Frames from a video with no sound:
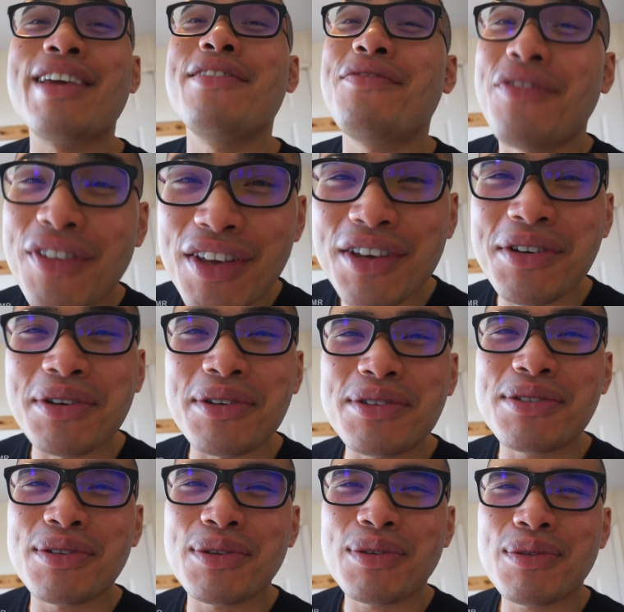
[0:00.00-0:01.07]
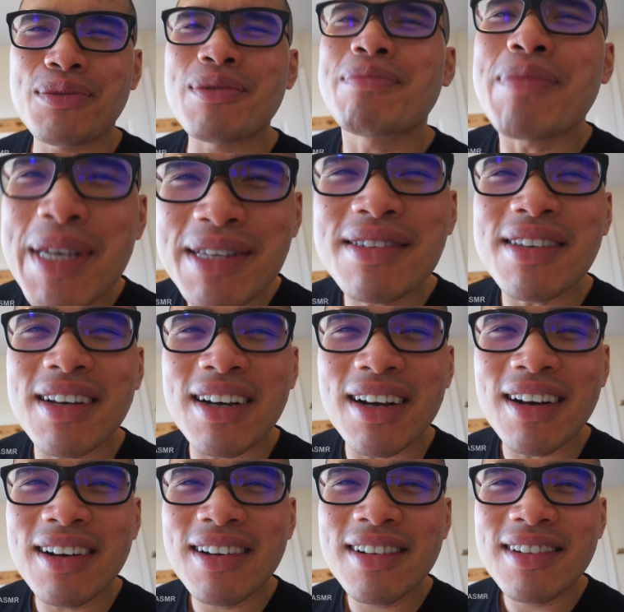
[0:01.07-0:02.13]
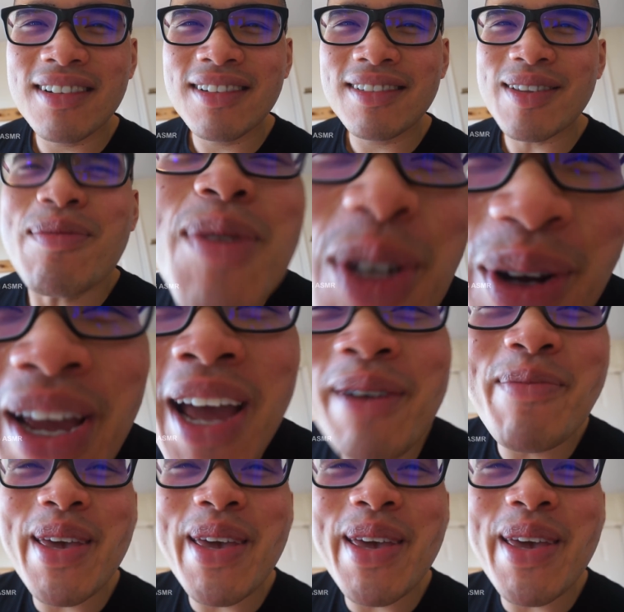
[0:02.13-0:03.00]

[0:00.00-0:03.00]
infused with pizza. Let me show you how to